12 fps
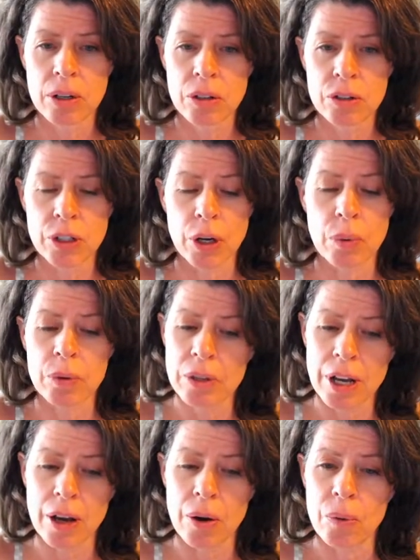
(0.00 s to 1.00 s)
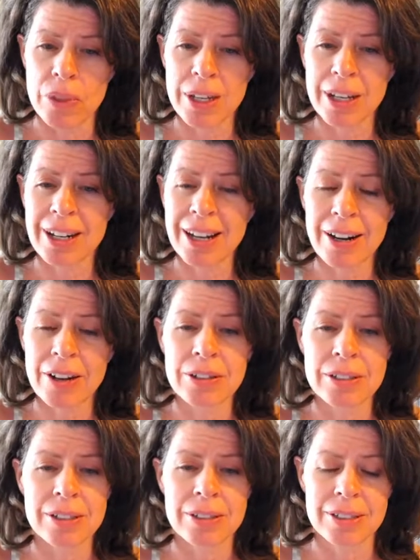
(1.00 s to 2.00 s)
So no, the
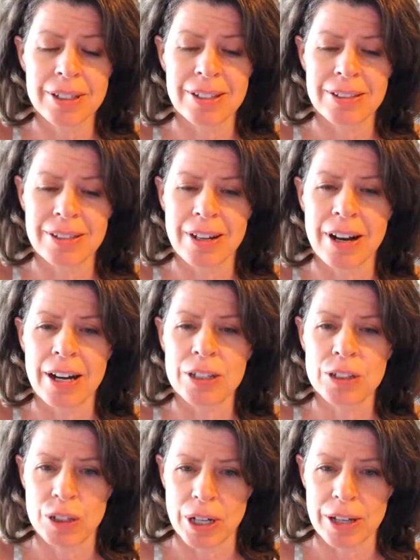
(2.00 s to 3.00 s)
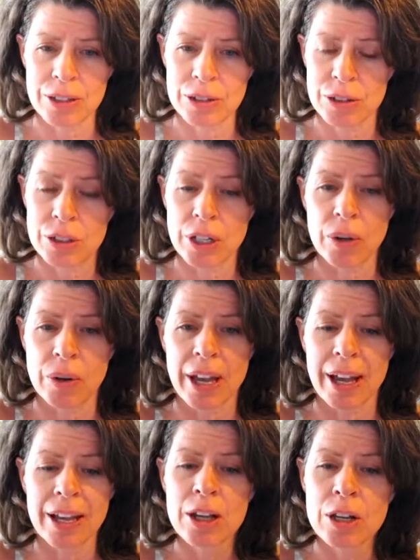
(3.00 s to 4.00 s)
inheritance is not just,
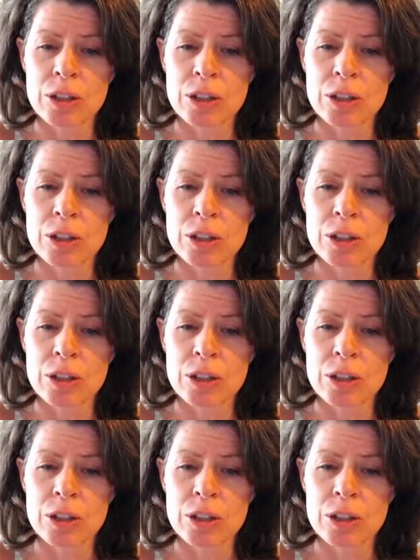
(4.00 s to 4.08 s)
okay?